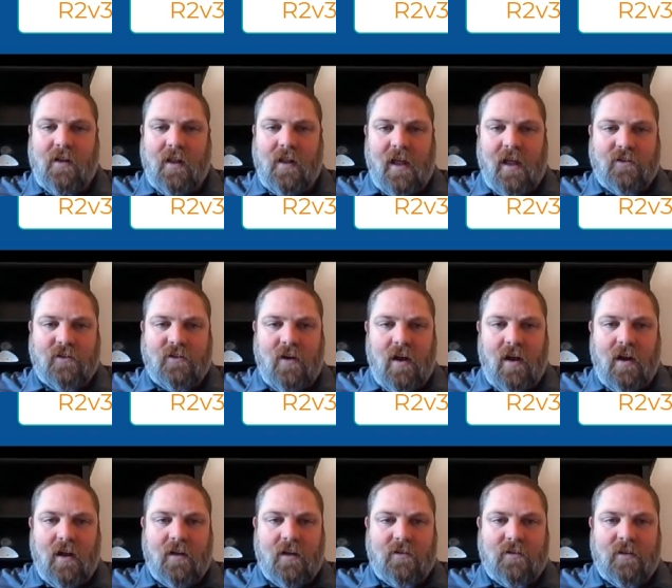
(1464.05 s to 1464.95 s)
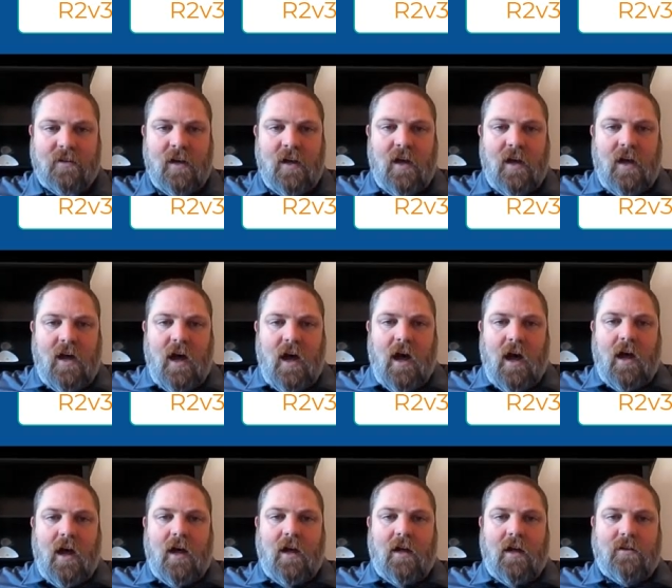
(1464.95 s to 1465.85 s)
electronics
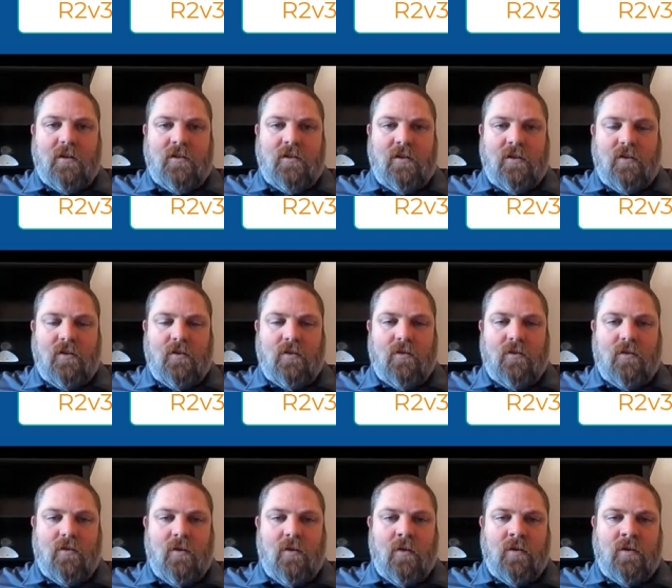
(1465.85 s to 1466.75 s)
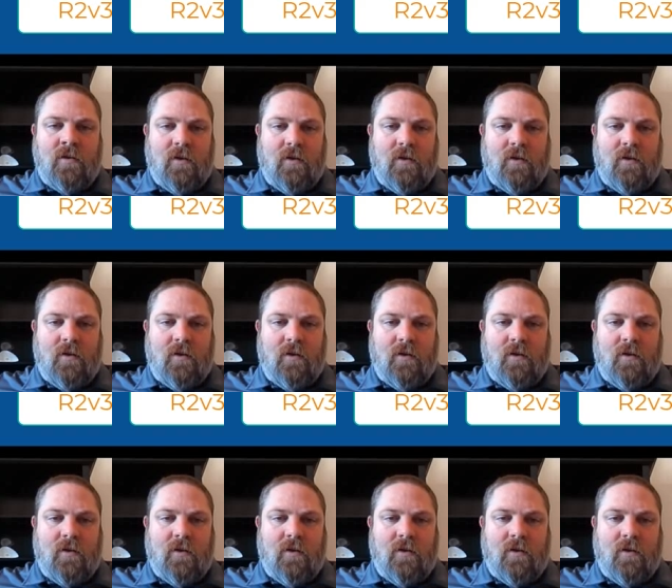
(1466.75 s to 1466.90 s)
to